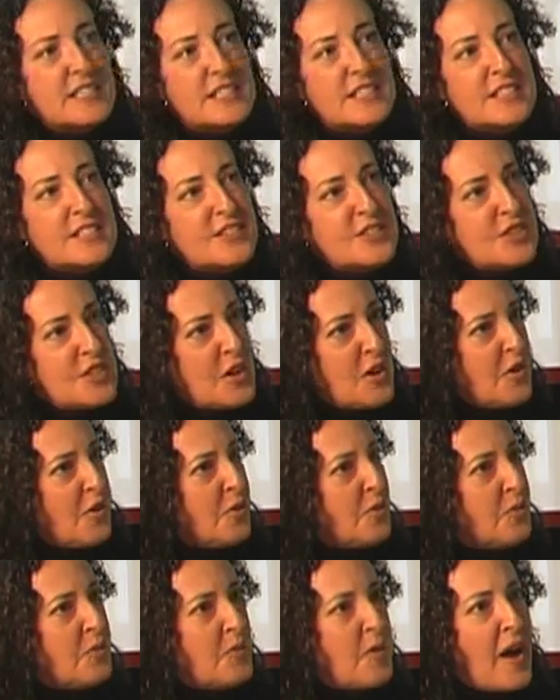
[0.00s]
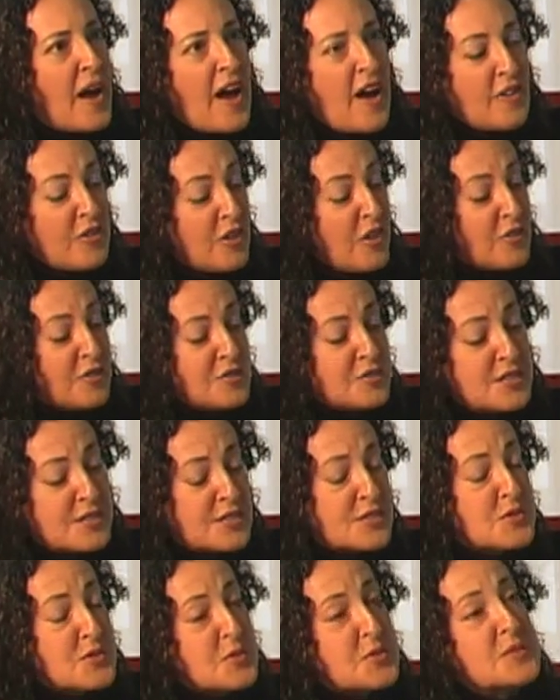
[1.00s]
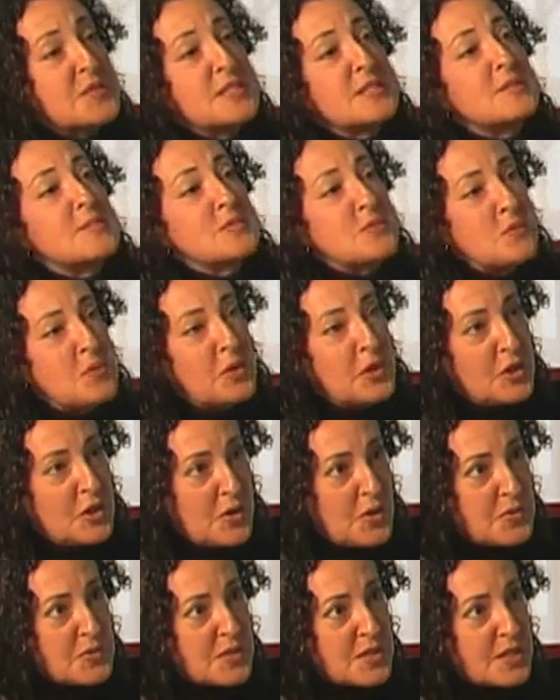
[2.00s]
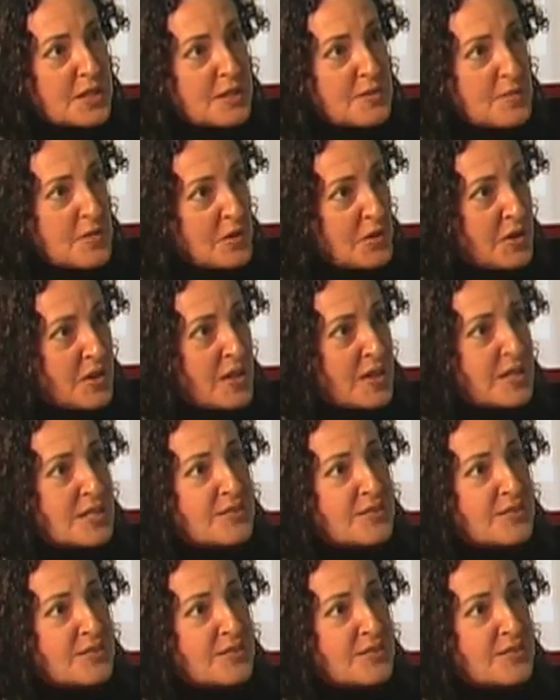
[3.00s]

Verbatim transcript: you know, how goes the school systems really goes the community